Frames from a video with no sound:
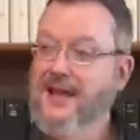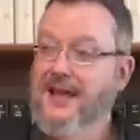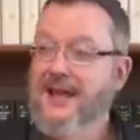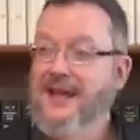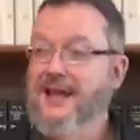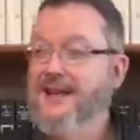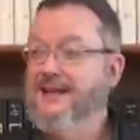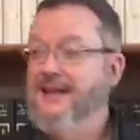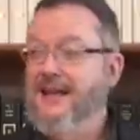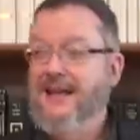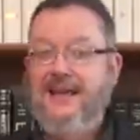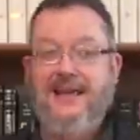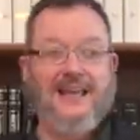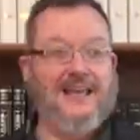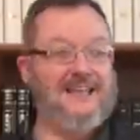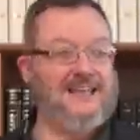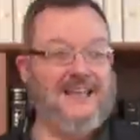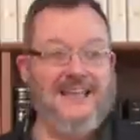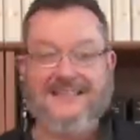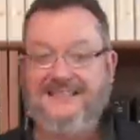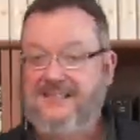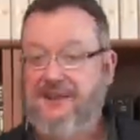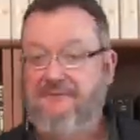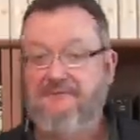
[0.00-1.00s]
It, it,
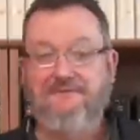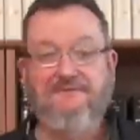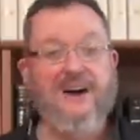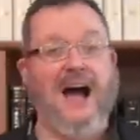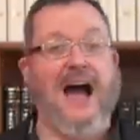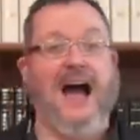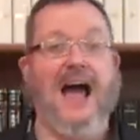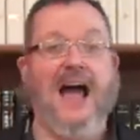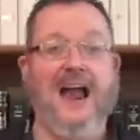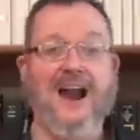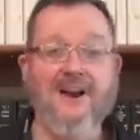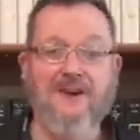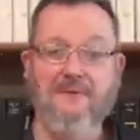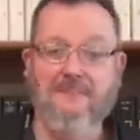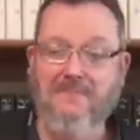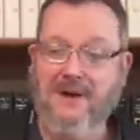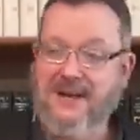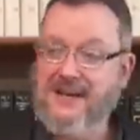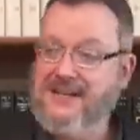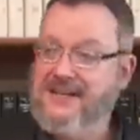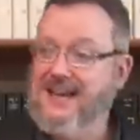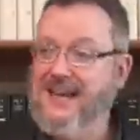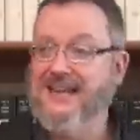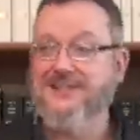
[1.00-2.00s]
it's a fire, but
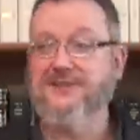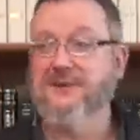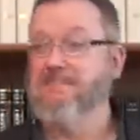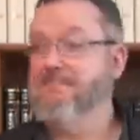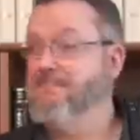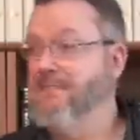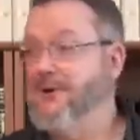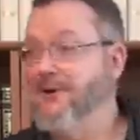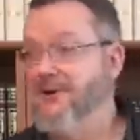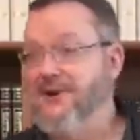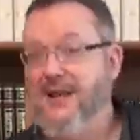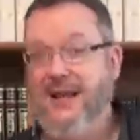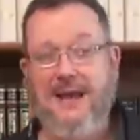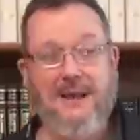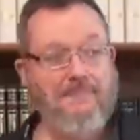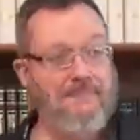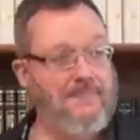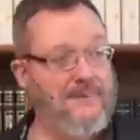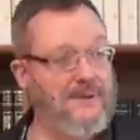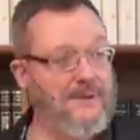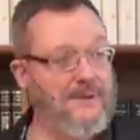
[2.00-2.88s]
it doesn't burn up.